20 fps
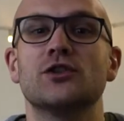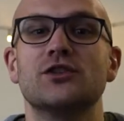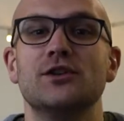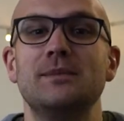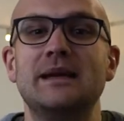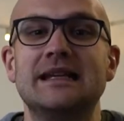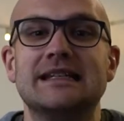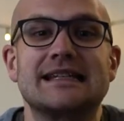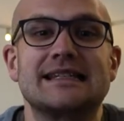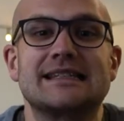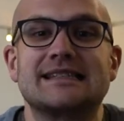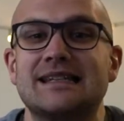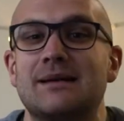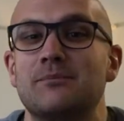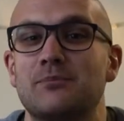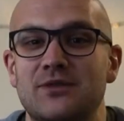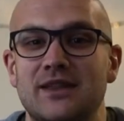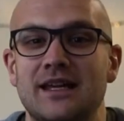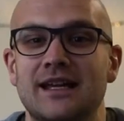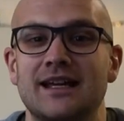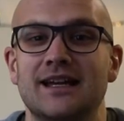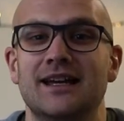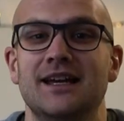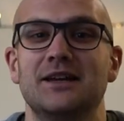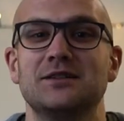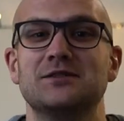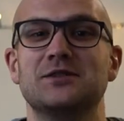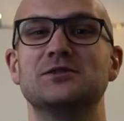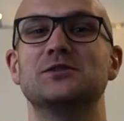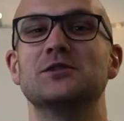them into something
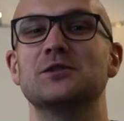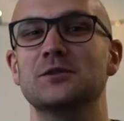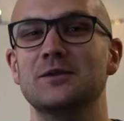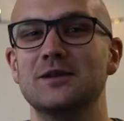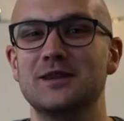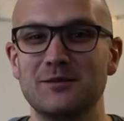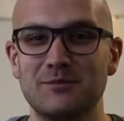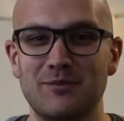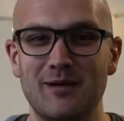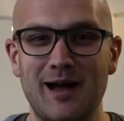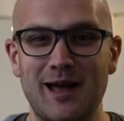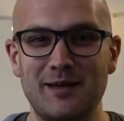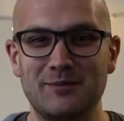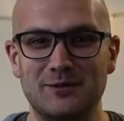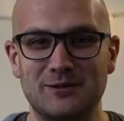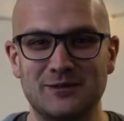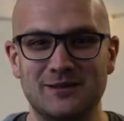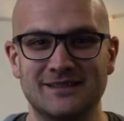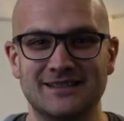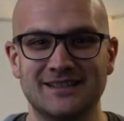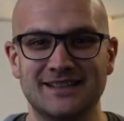to do with the Bible.